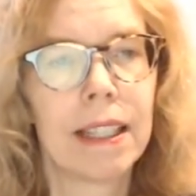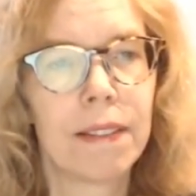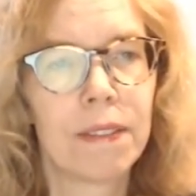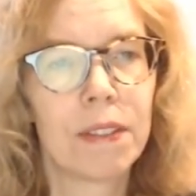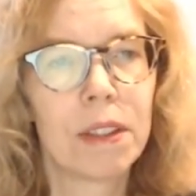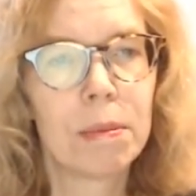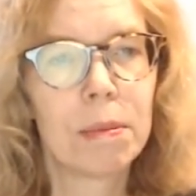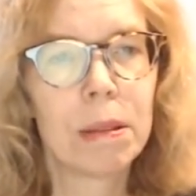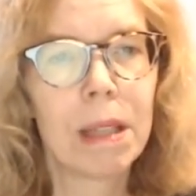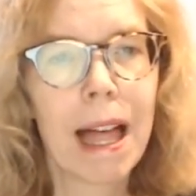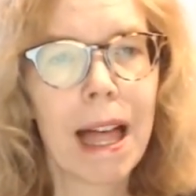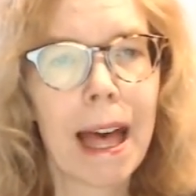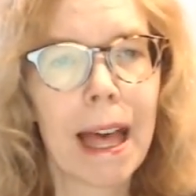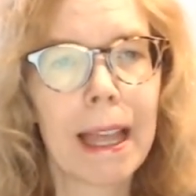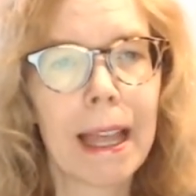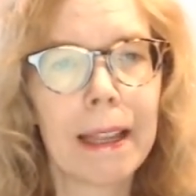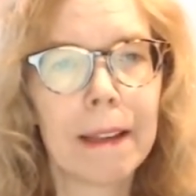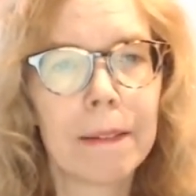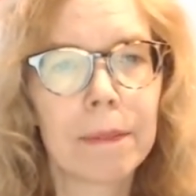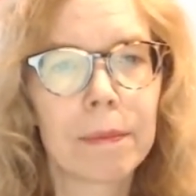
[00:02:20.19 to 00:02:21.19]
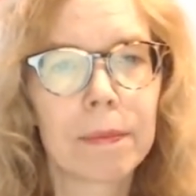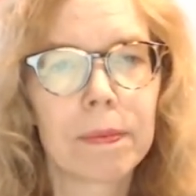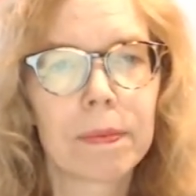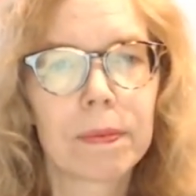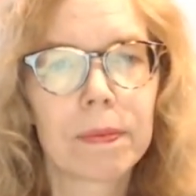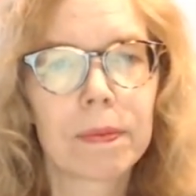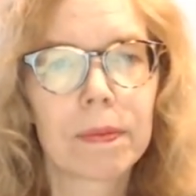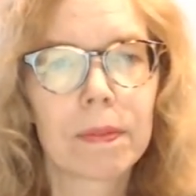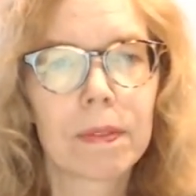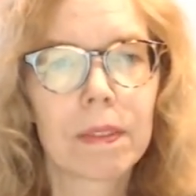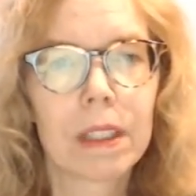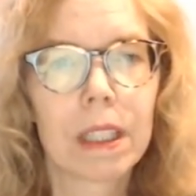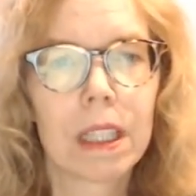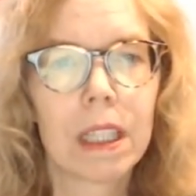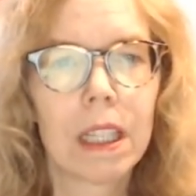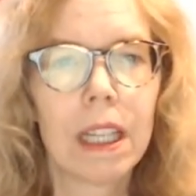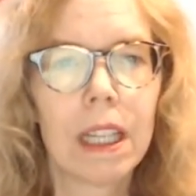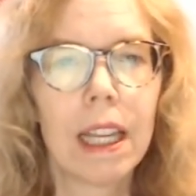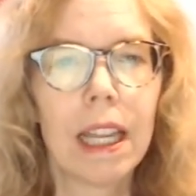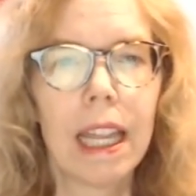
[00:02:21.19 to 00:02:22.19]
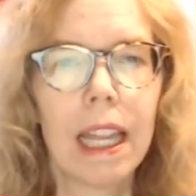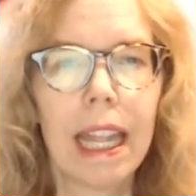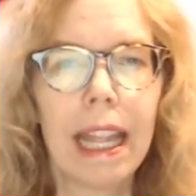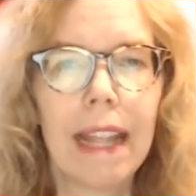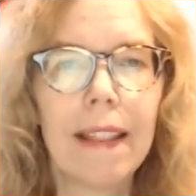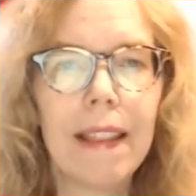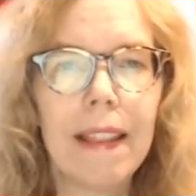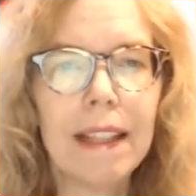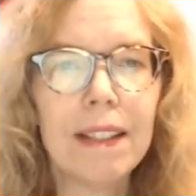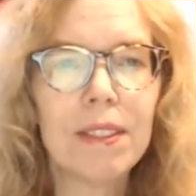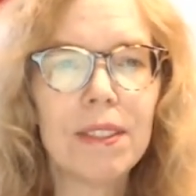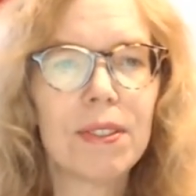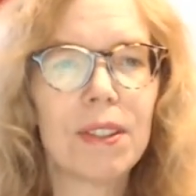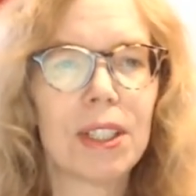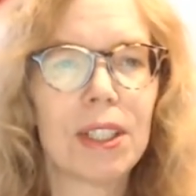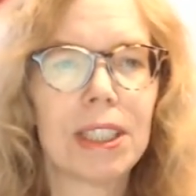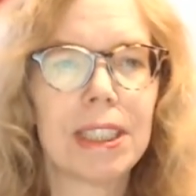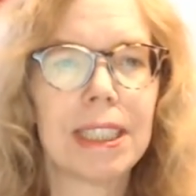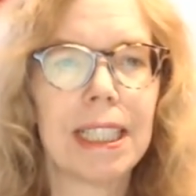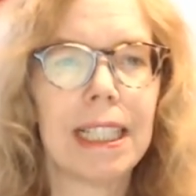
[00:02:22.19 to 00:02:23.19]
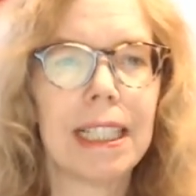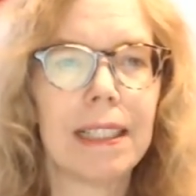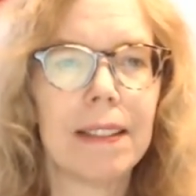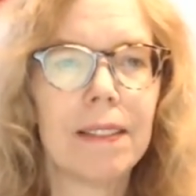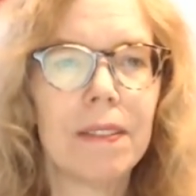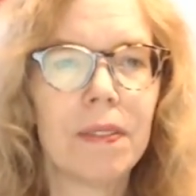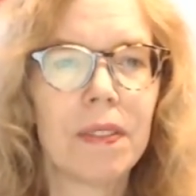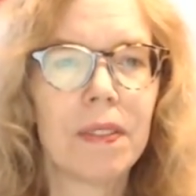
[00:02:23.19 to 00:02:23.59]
of the play. In this version,